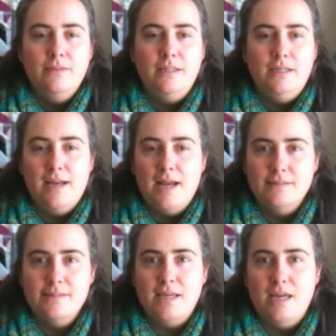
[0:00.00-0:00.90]
The
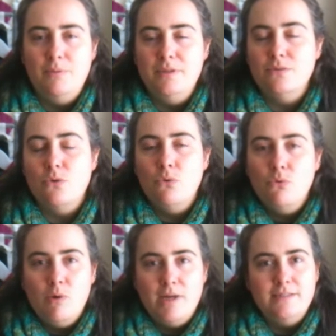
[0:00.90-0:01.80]
landscape is
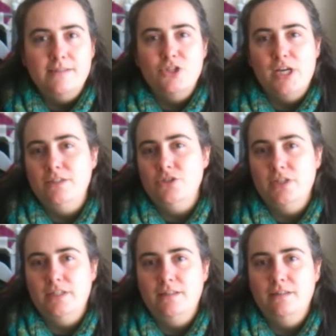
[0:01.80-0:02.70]
always
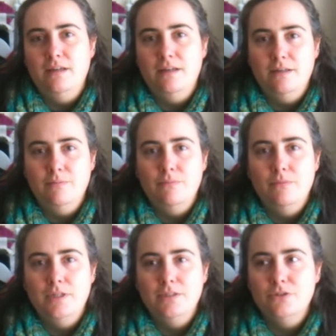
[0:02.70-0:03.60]
changing,
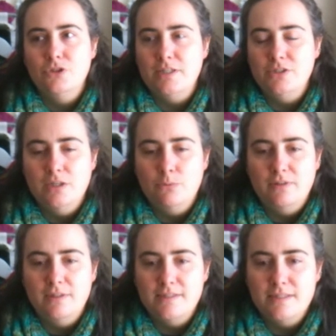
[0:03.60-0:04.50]
changing
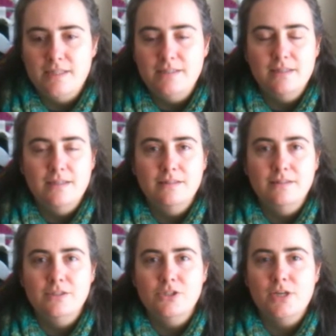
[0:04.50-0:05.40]
with the
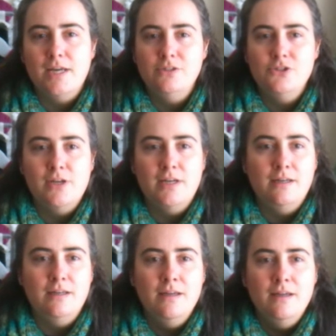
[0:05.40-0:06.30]
seasons,
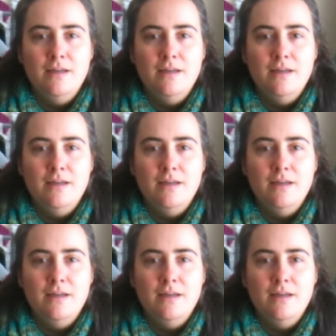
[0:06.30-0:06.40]
changing